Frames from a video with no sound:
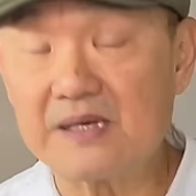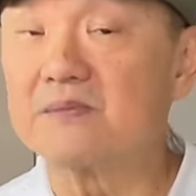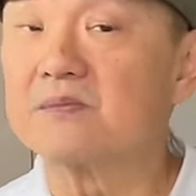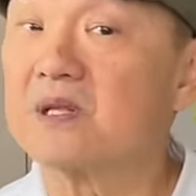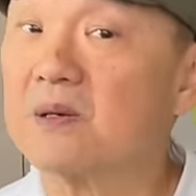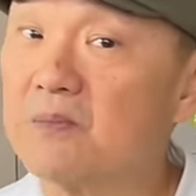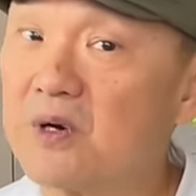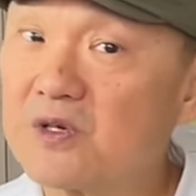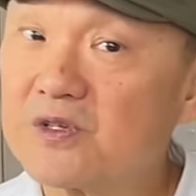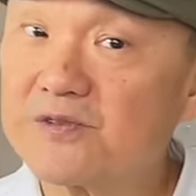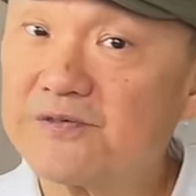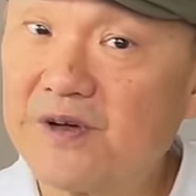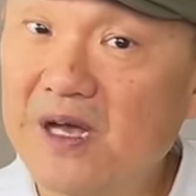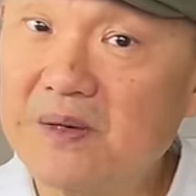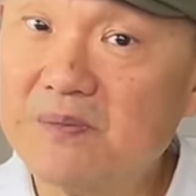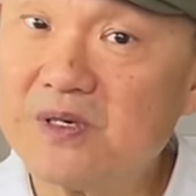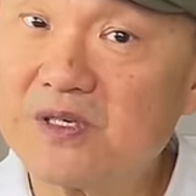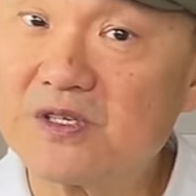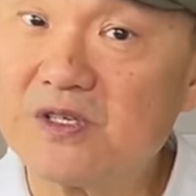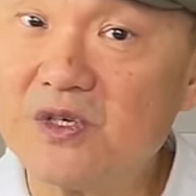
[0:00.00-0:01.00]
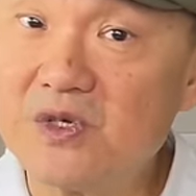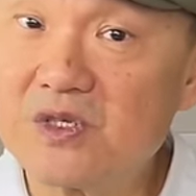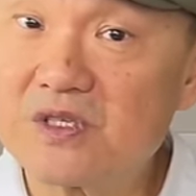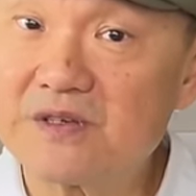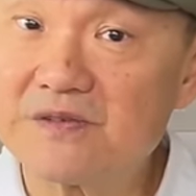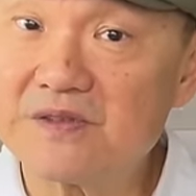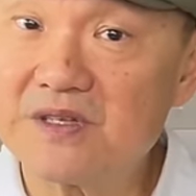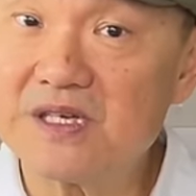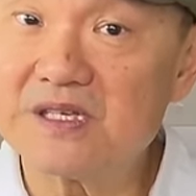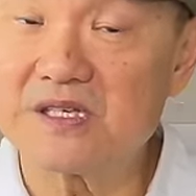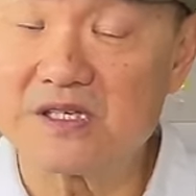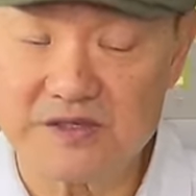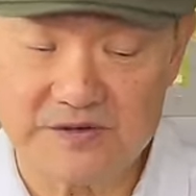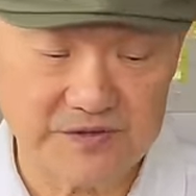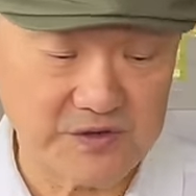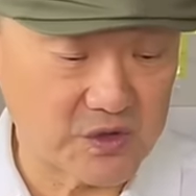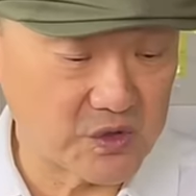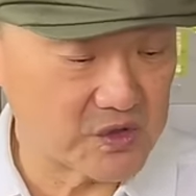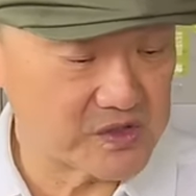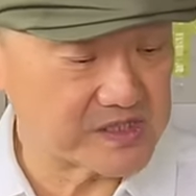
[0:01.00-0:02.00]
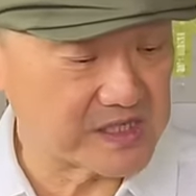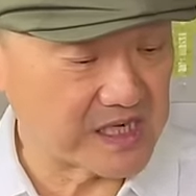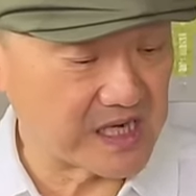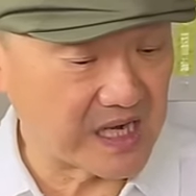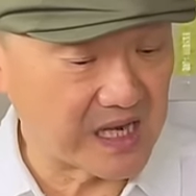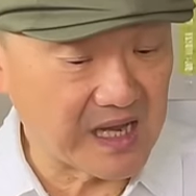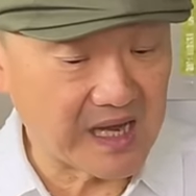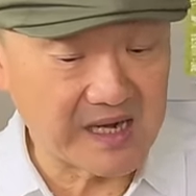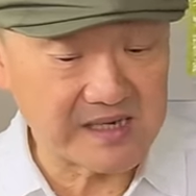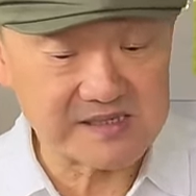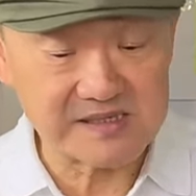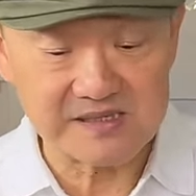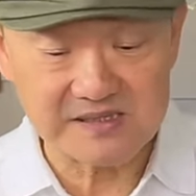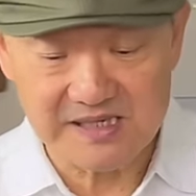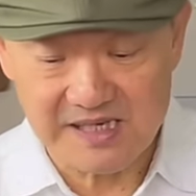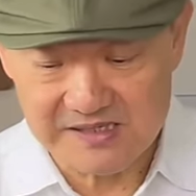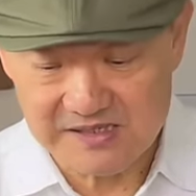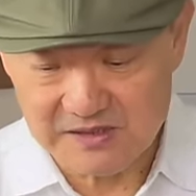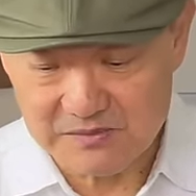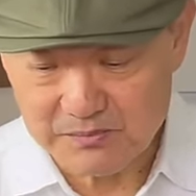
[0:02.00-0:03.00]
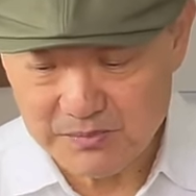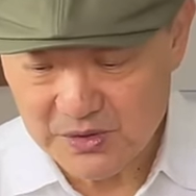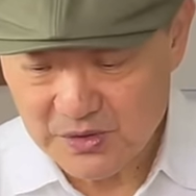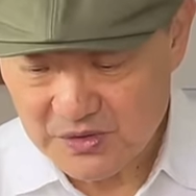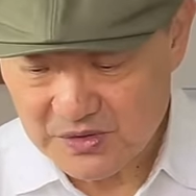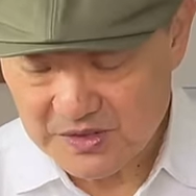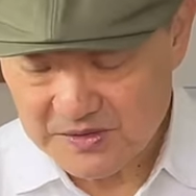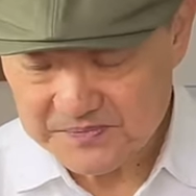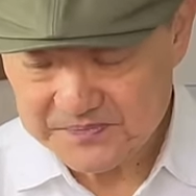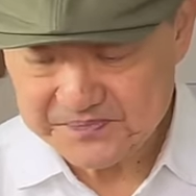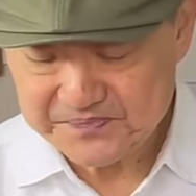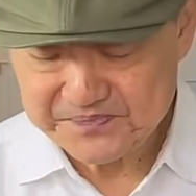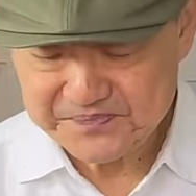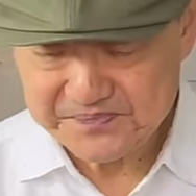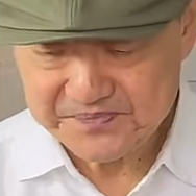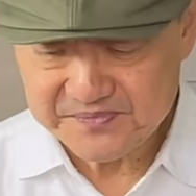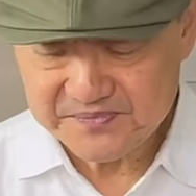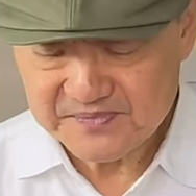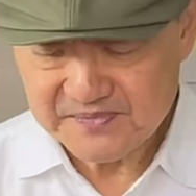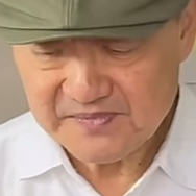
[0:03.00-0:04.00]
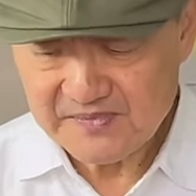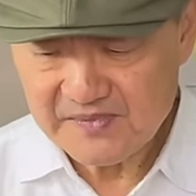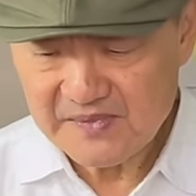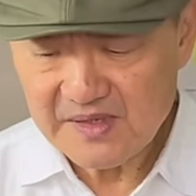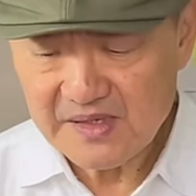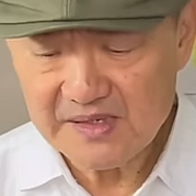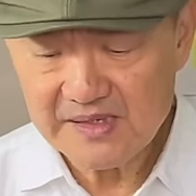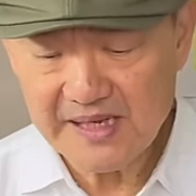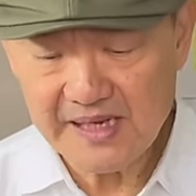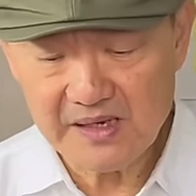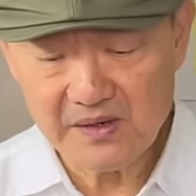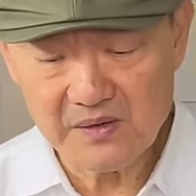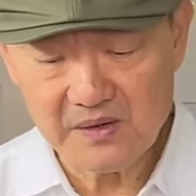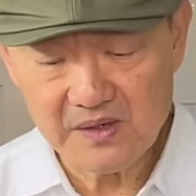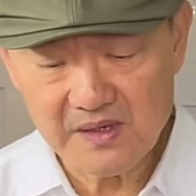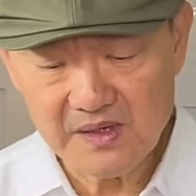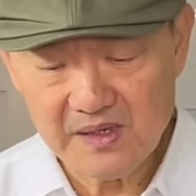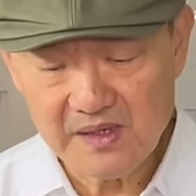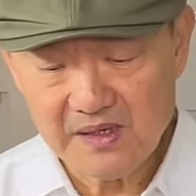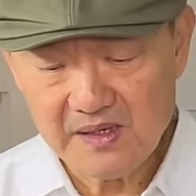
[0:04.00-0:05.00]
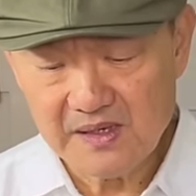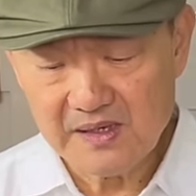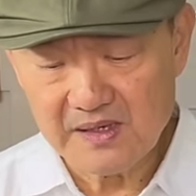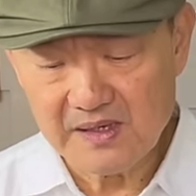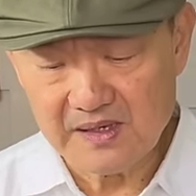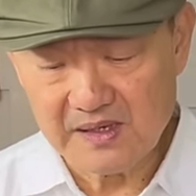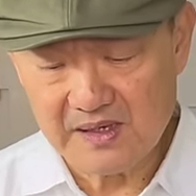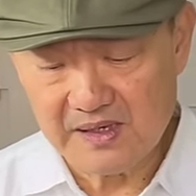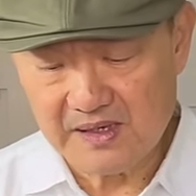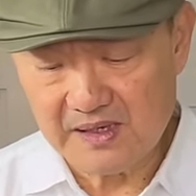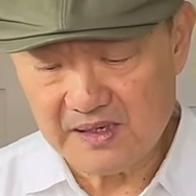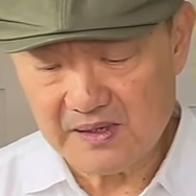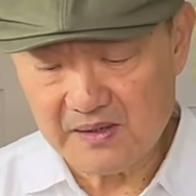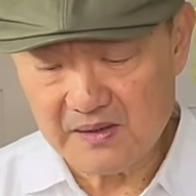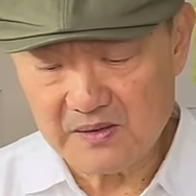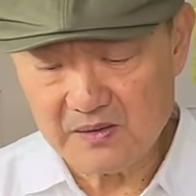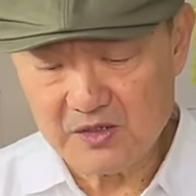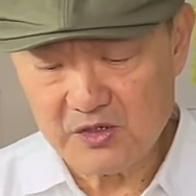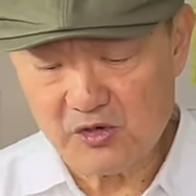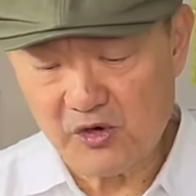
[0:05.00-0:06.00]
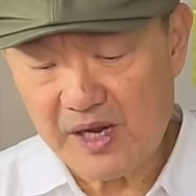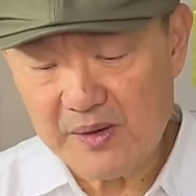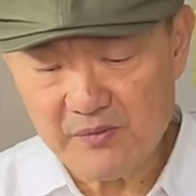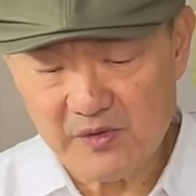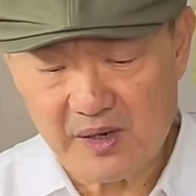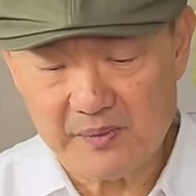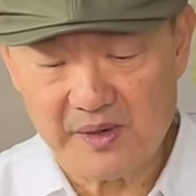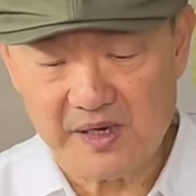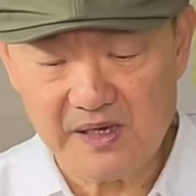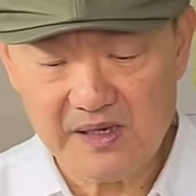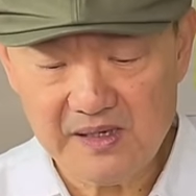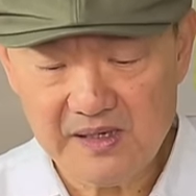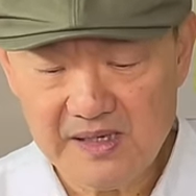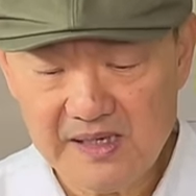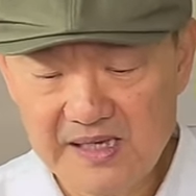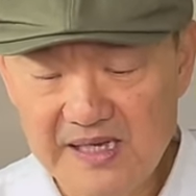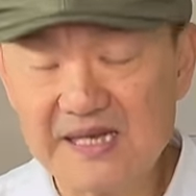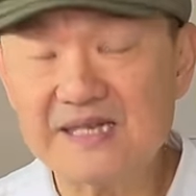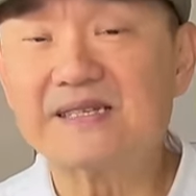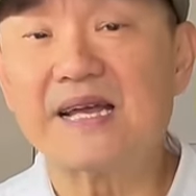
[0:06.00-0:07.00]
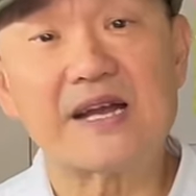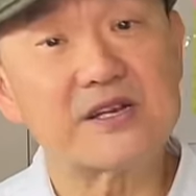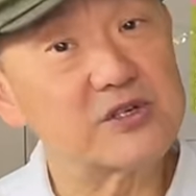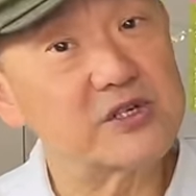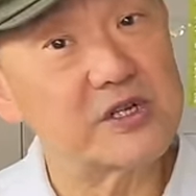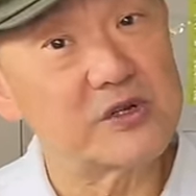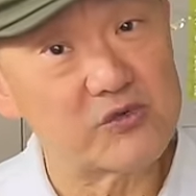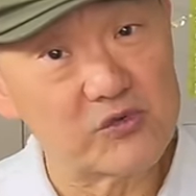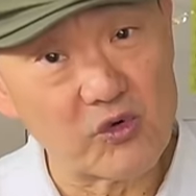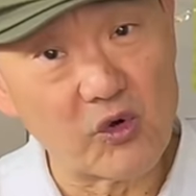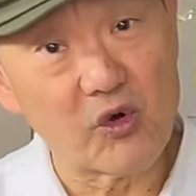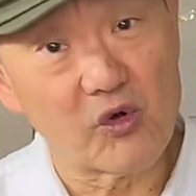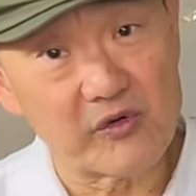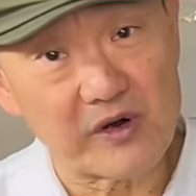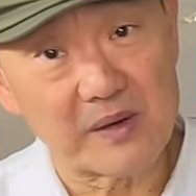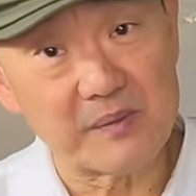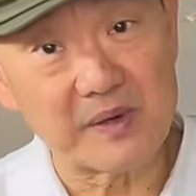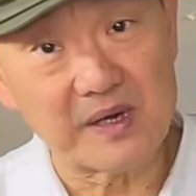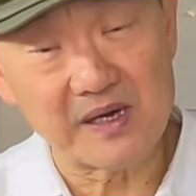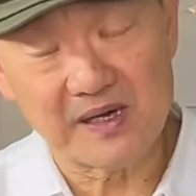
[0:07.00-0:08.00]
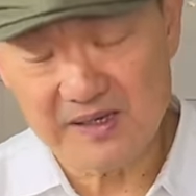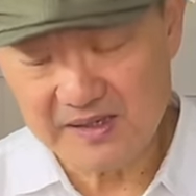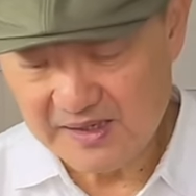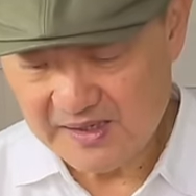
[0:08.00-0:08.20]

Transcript: The most famous use of this is, of course, the Clark's desert boot. Now, crepe rubber is actually raw rubber.